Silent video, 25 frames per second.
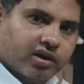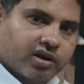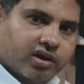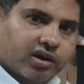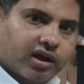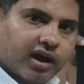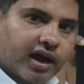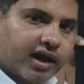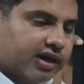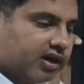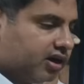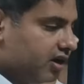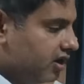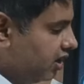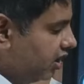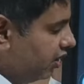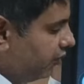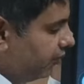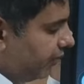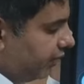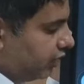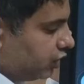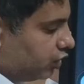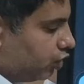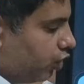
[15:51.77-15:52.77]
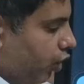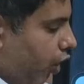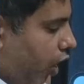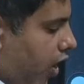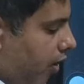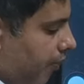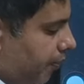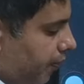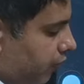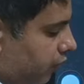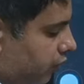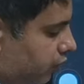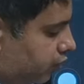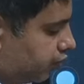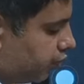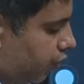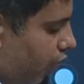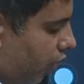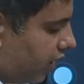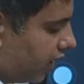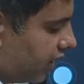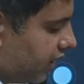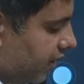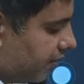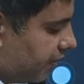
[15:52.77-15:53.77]
right? If it's dropped,
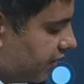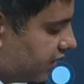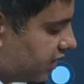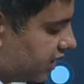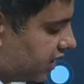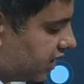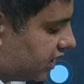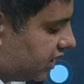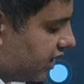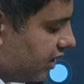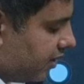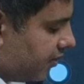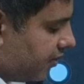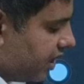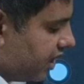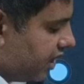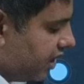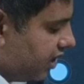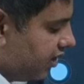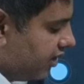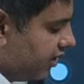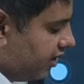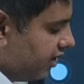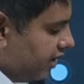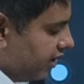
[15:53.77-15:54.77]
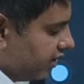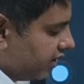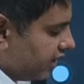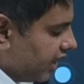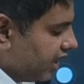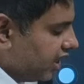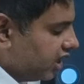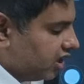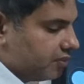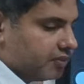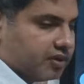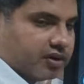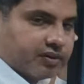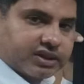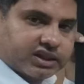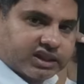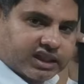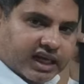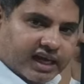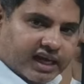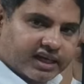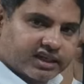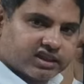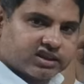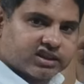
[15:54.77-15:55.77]
for example 60 ml, then it will be
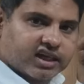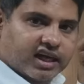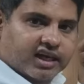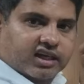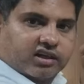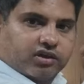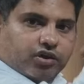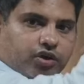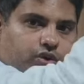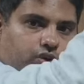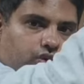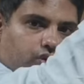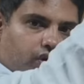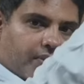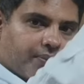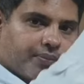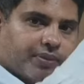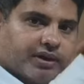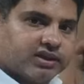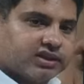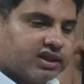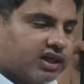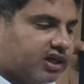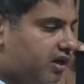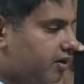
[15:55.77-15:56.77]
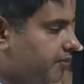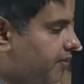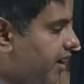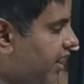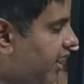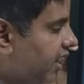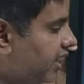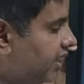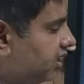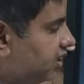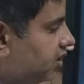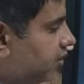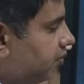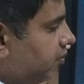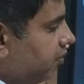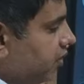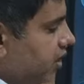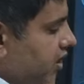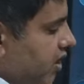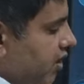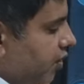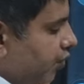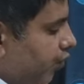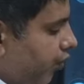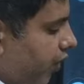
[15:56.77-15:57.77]
sensed, and due to compensatory mechanism,
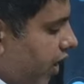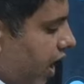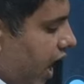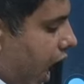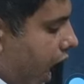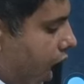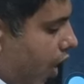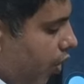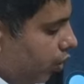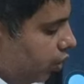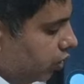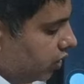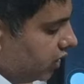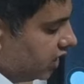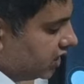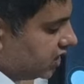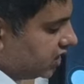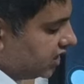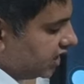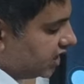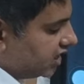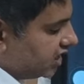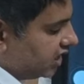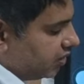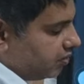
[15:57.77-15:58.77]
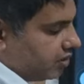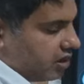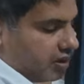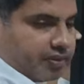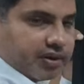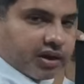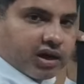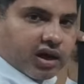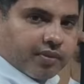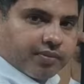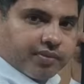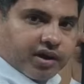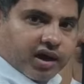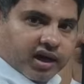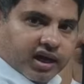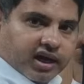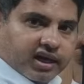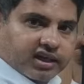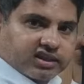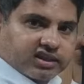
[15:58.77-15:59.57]
how this 60 will become again